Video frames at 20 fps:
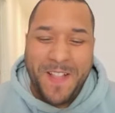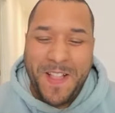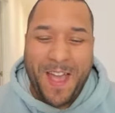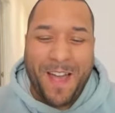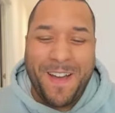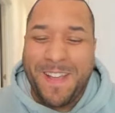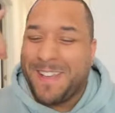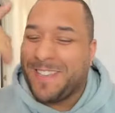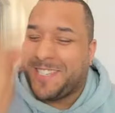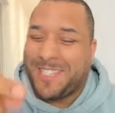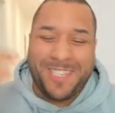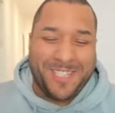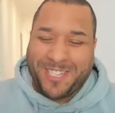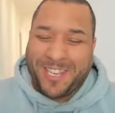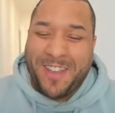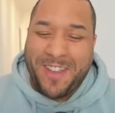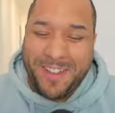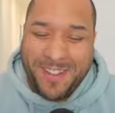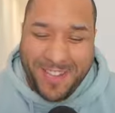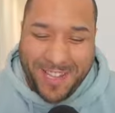I'll just
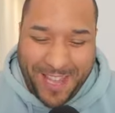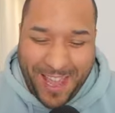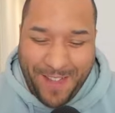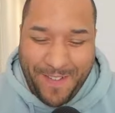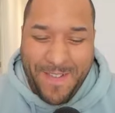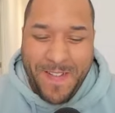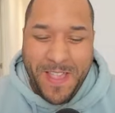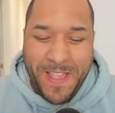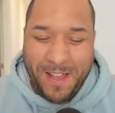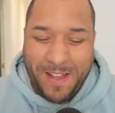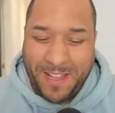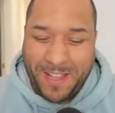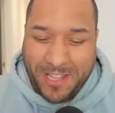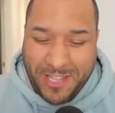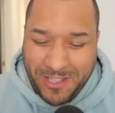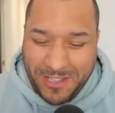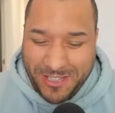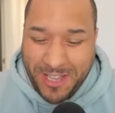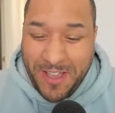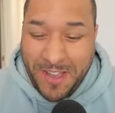show you how to get. I
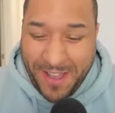can do